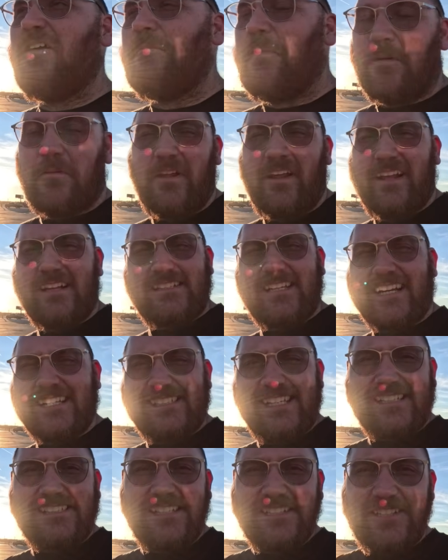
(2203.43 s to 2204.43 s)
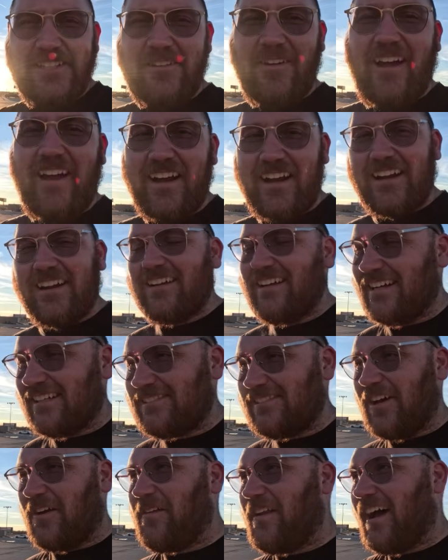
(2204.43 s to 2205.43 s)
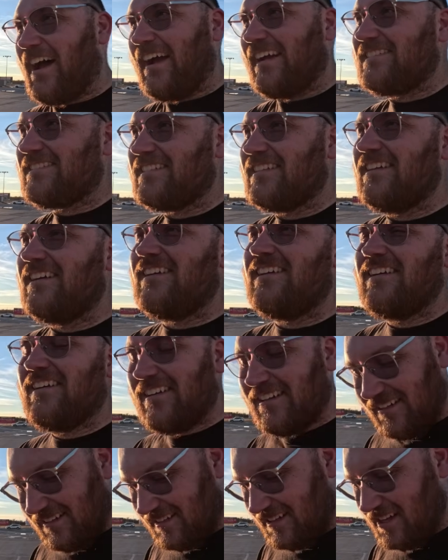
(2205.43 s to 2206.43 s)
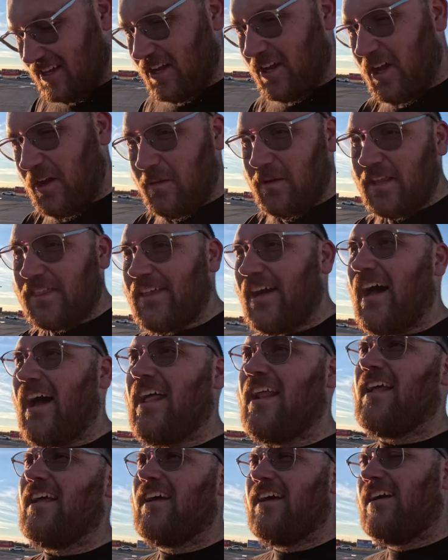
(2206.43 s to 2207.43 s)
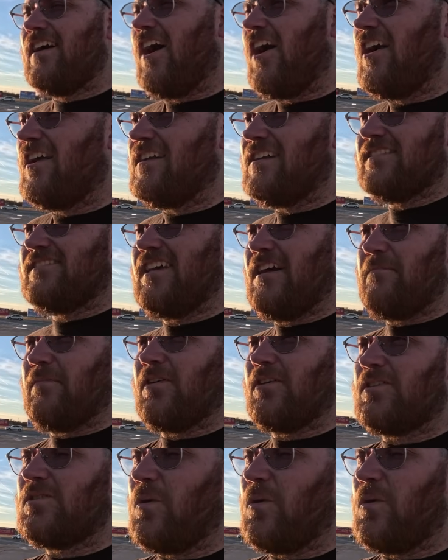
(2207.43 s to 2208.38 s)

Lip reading: But really, it's like 62 out here. It's so nice. Who would have thought on December